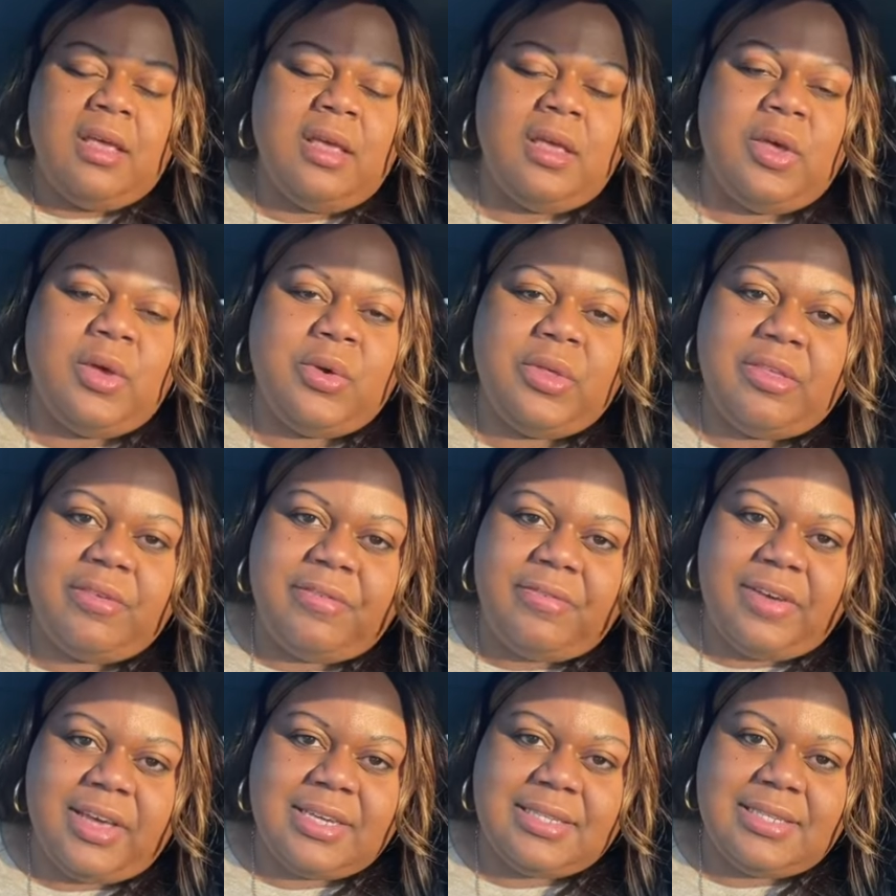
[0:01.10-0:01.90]
Who the
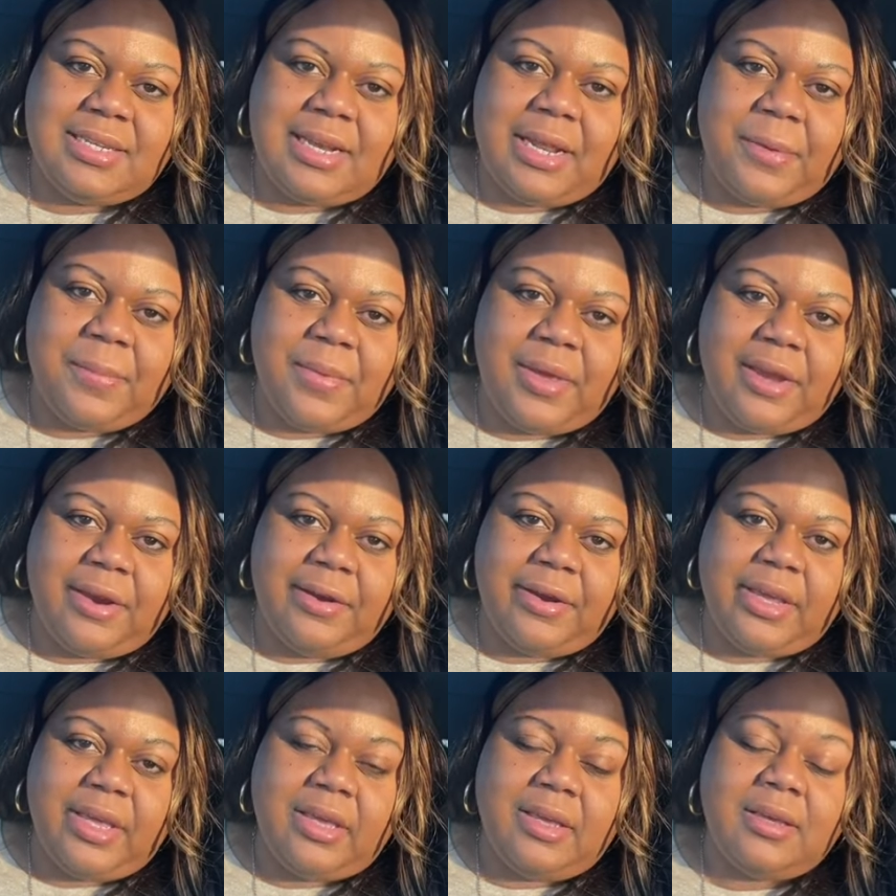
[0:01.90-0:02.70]
fuck did I
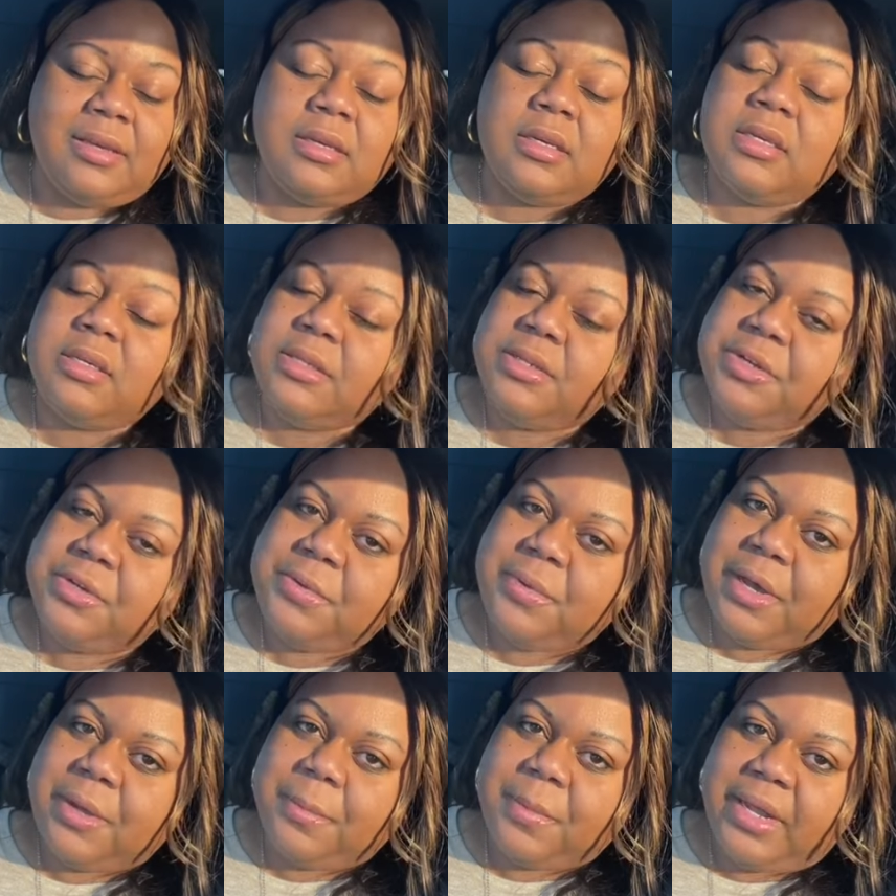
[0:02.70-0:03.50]
marry? New
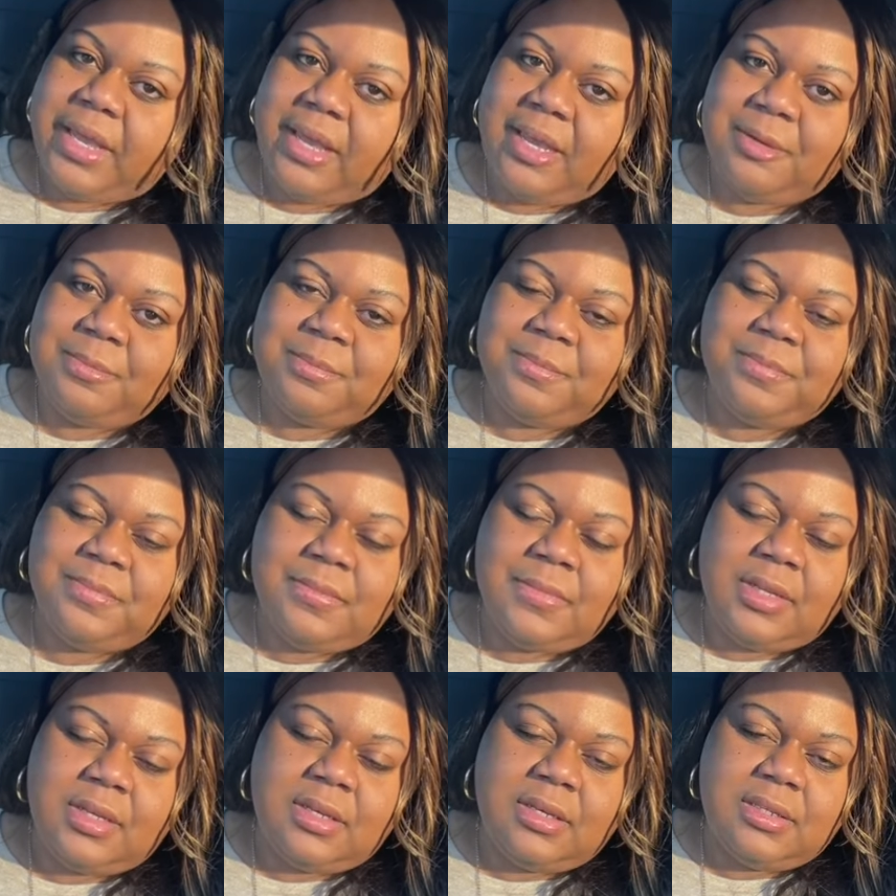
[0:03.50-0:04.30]
update.
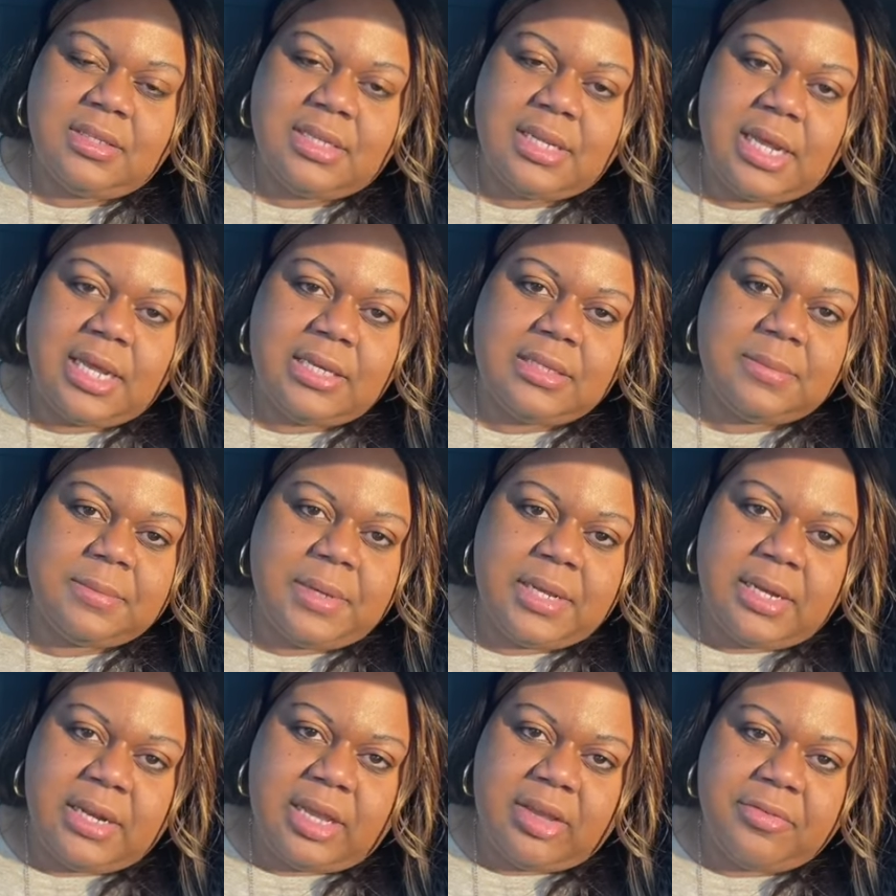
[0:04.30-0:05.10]
Today is
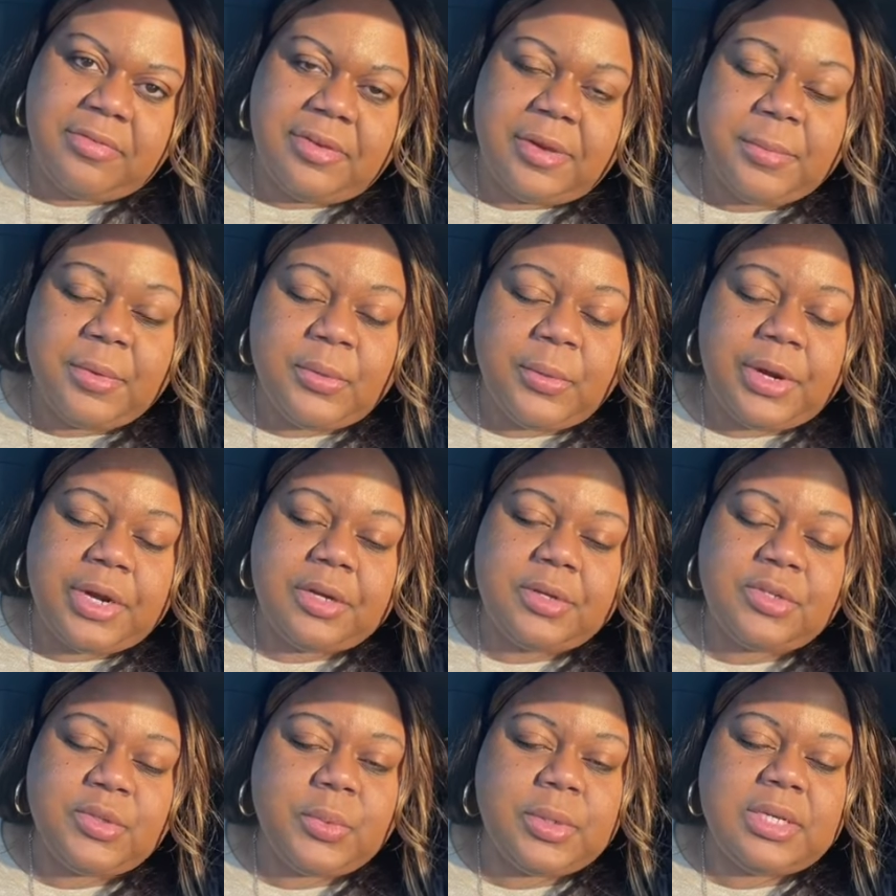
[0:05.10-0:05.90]
Monday, February
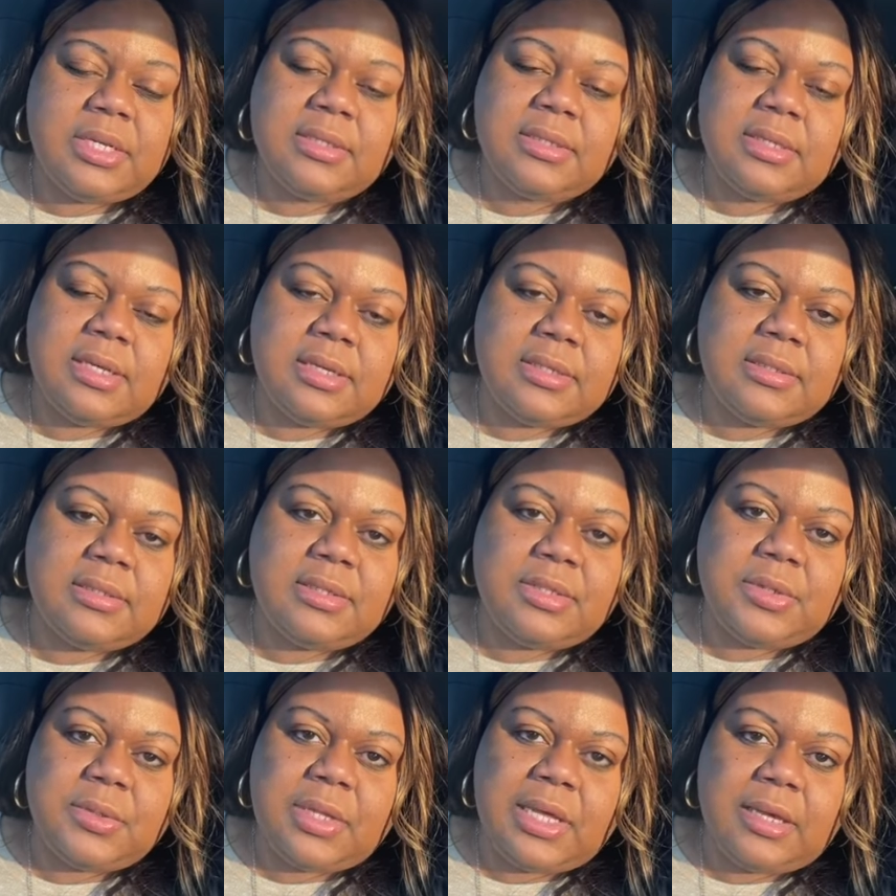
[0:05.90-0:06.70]
26,
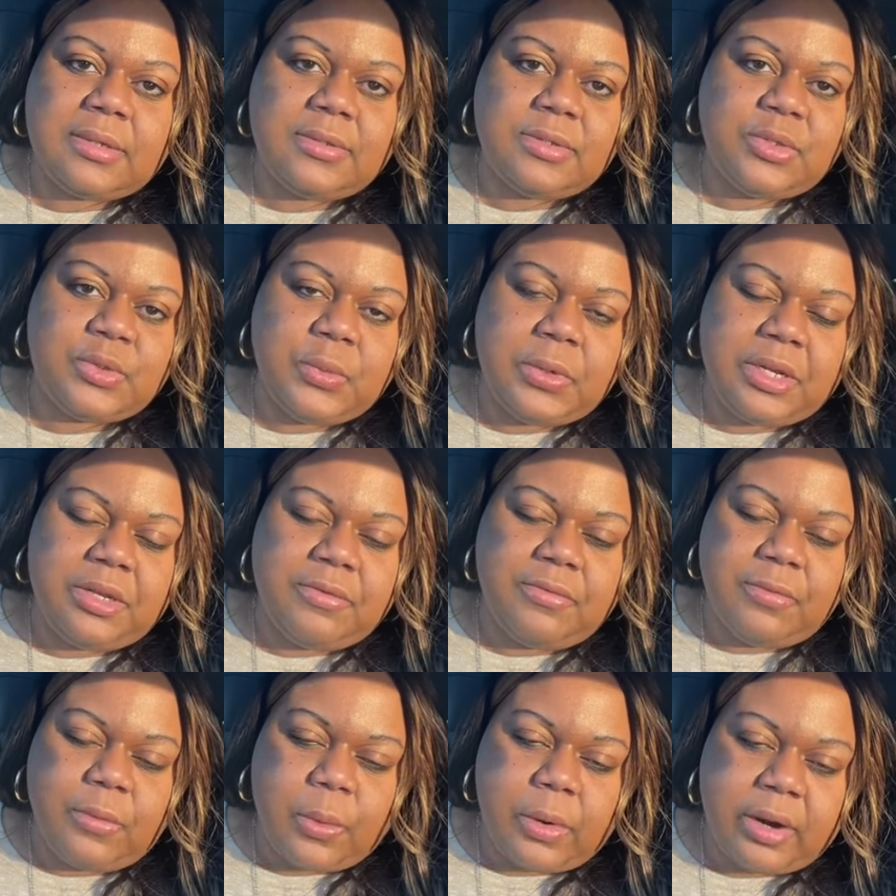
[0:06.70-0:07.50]

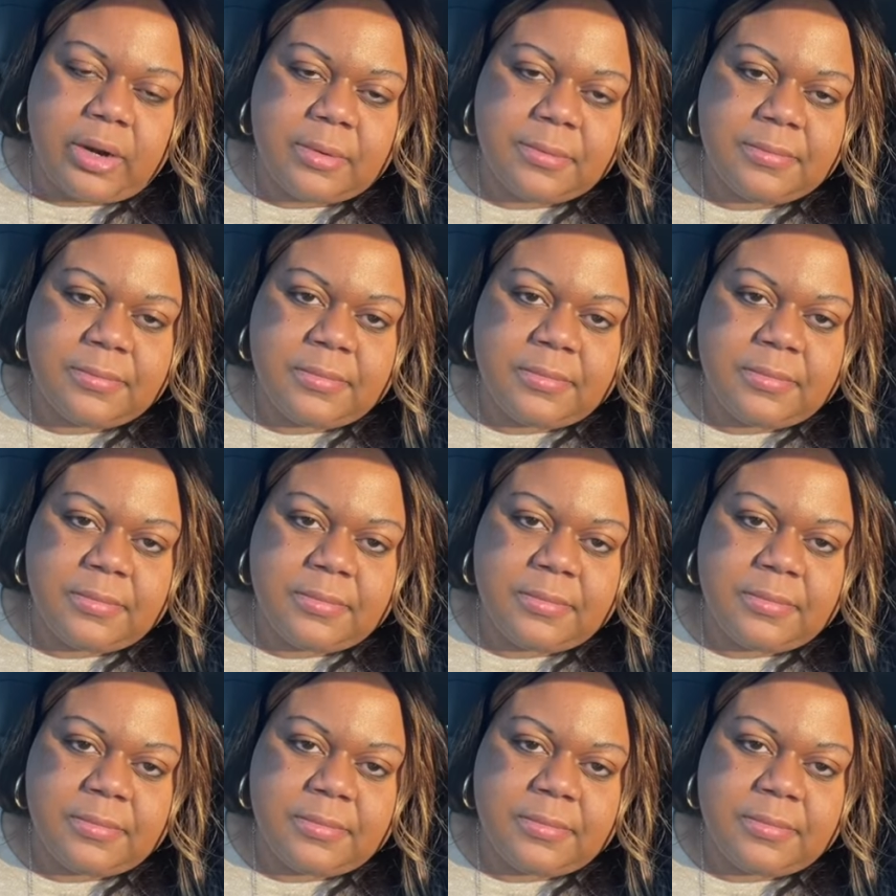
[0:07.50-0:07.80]
2024.